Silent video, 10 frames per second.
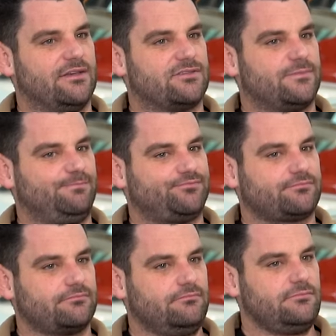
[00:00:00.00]
is,
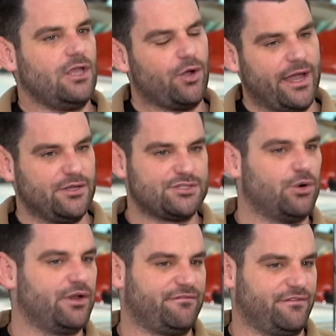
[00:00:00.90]
okay, you
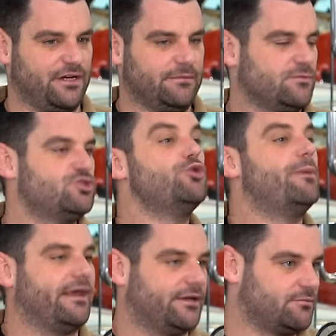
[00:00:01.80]
sold it for 2
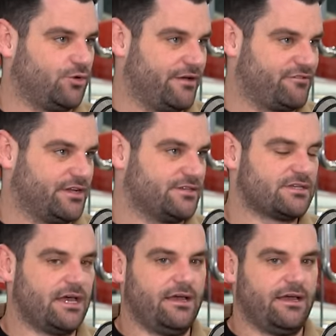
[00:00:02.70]
million, whatever it
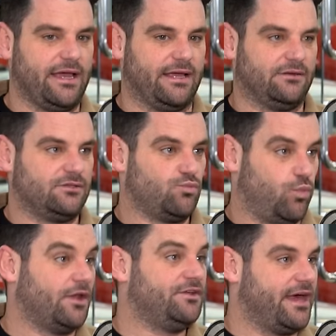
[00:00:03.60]
is, in
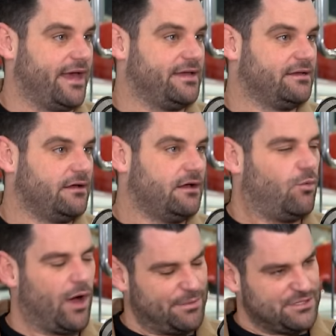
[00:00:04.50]
one day.
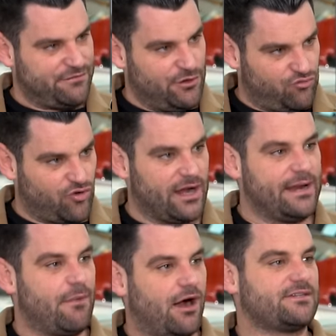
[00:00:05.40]
What happens if you
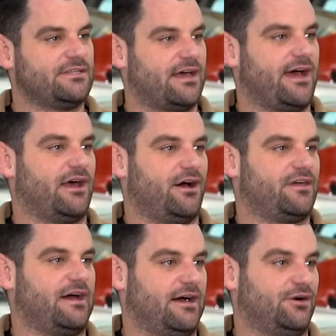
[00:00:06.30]
really marketed the hell out of that